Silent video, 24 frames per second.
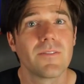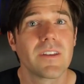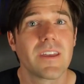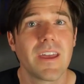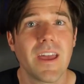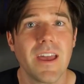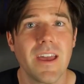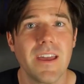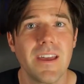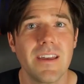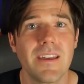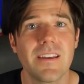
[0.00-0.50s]

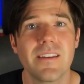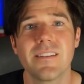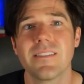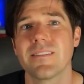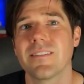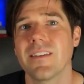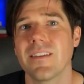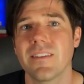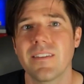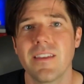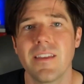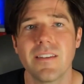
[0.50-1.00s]
decay is
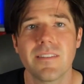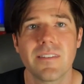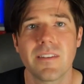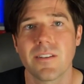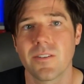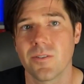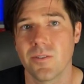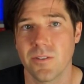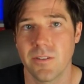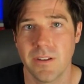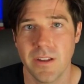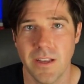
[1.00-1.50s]

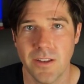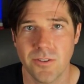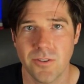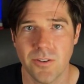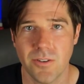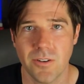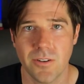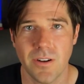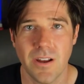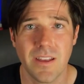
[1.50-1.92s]
statistical in nature,